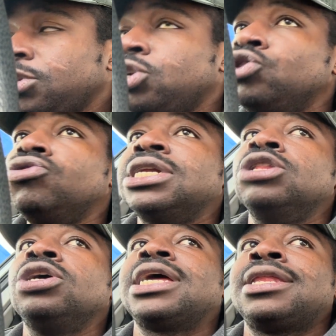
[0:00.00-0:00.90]
you can
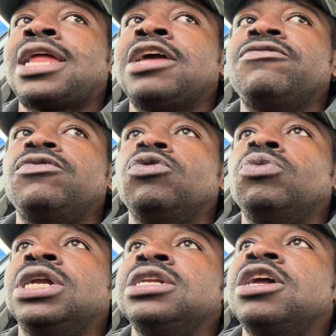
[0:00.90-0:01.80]
look at life
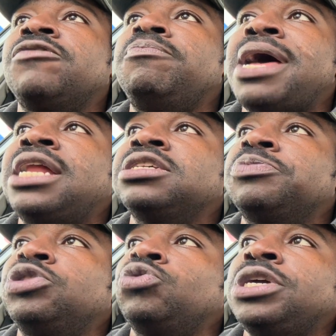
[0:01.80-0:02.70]
with enough balance
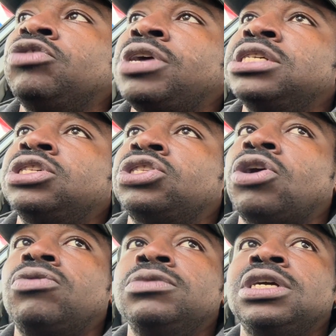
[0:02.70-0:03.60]
between grains of
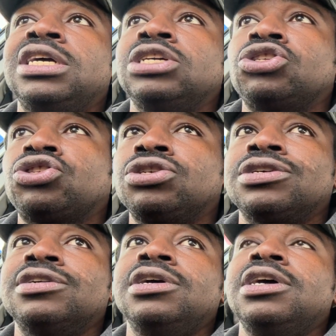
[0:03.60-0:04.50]
salt and
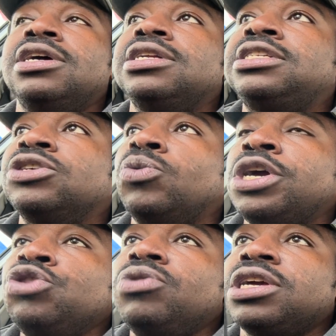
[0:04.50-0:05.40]
sugar to where
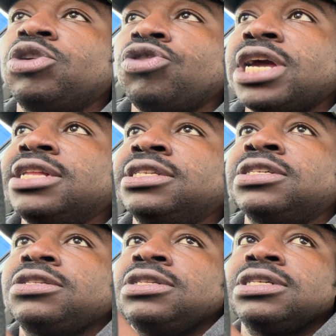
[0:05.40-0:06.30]
you can create
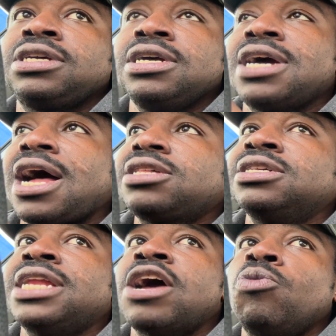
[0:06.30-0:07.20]
this this
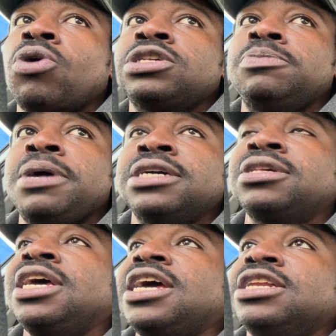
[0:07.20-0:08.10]
concoction that works best
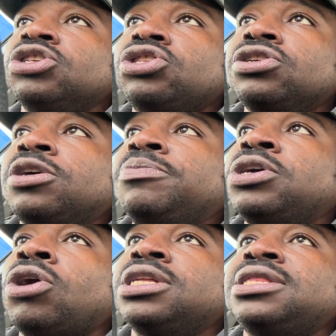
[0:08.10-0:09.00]
and the sugar be
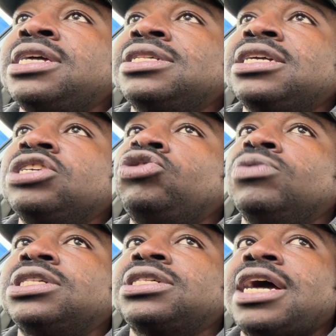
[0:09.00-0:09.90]
all the things that get you
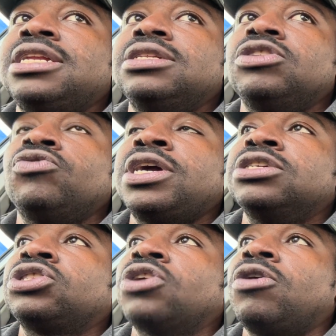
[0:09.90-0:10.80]
excited the grain
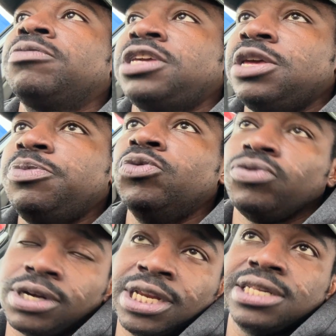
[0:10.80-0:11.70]
of salt keep you
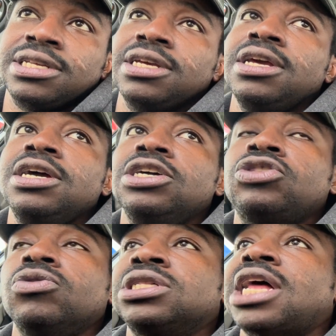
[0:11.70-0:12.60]
realistic
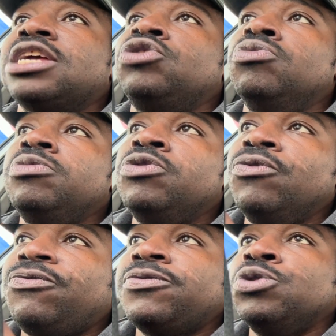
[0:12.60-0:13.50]
so it's like you you
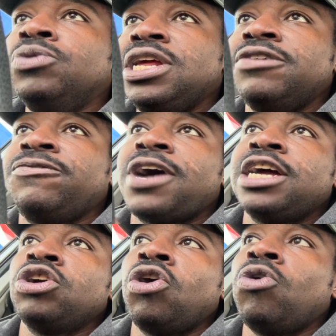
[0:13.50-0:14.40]
you need to
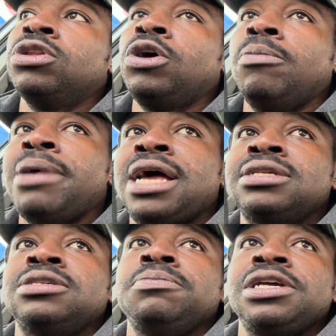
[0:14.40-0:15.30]
find your own little
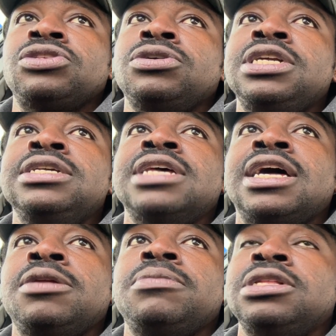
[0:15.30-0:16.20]
balance and mixture of these
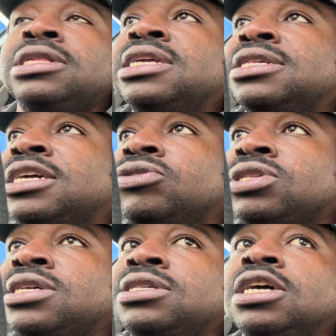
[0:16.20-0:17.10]
element these
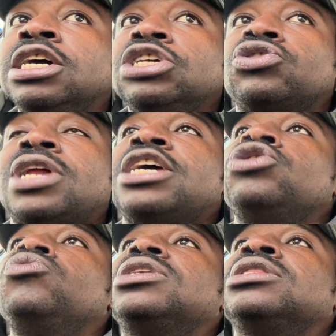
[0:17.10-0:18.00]
energies so that
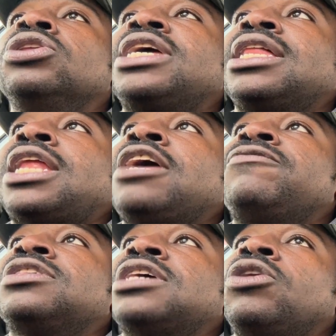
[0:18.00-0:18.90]
you can look at life
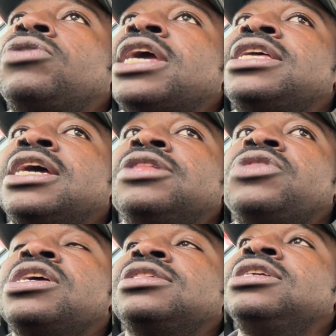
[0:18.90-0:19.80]
and say okay yeah
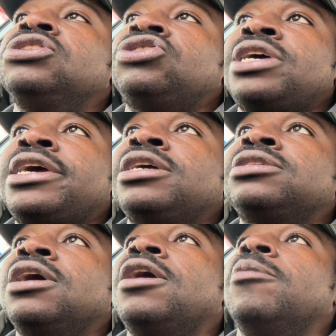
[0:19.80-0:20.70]
things need to change
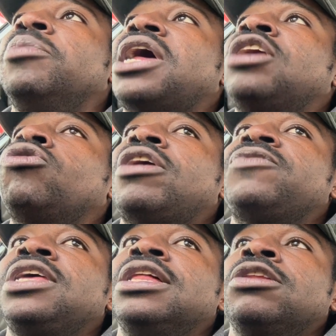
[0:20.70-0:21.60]
but i don't have
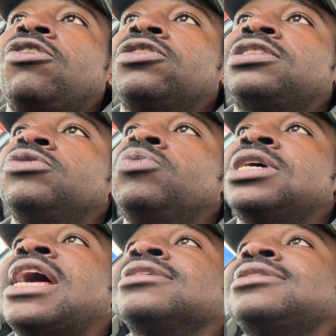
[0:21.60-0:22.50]
to get lost in what
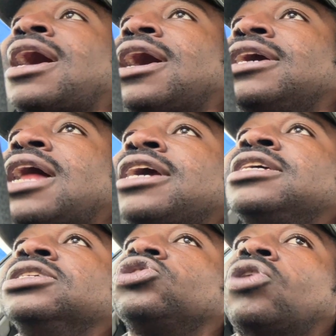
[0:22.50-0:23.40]
has died i
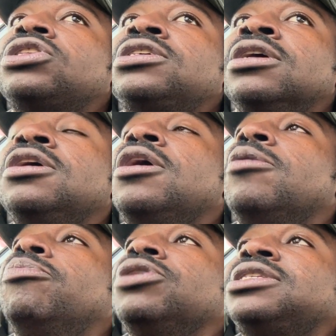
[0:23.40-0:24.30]
can start to
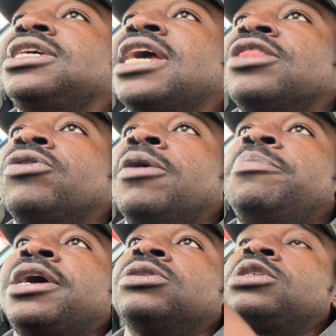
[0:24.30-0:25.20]
put together a
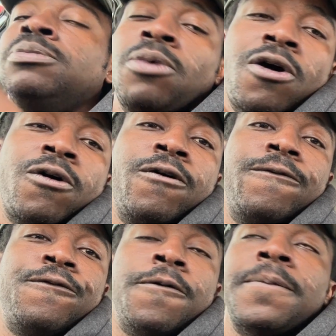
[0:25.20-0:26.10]
better tomorrow
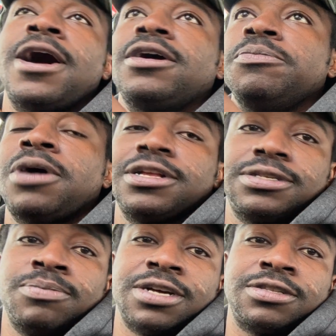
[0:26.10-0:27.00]
for my my
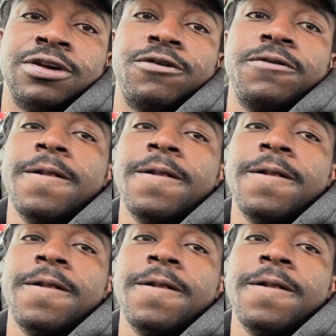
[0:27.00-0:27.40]
myself